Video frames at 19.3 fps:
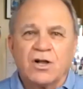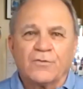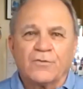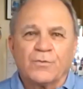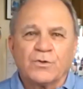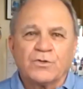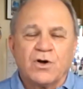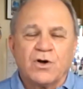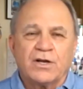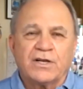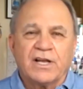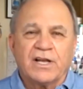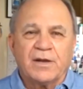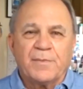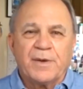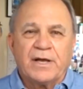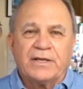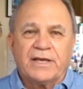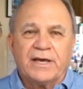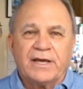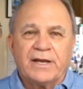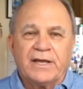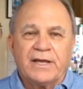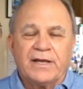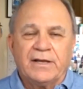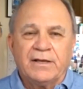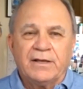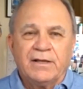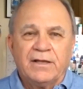if we're talking about
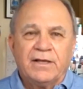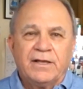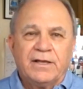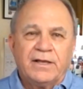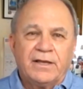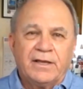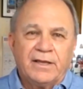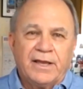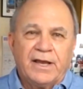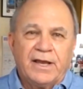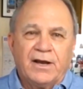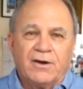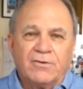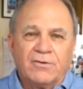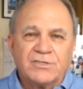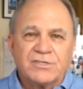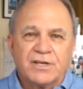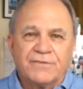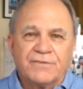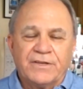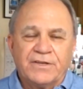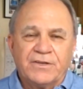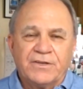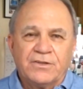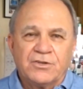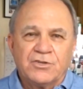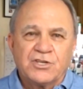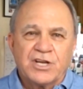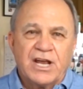getting air and stuff into
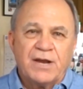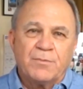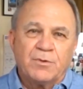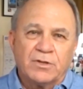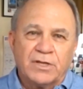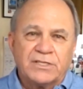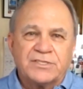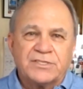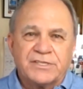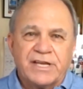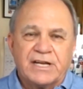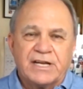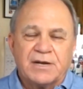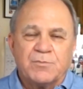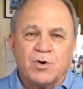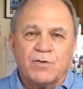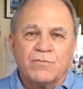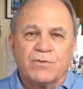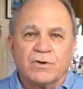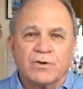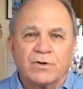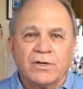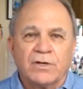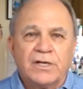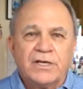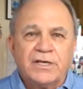the chamber, let's take them over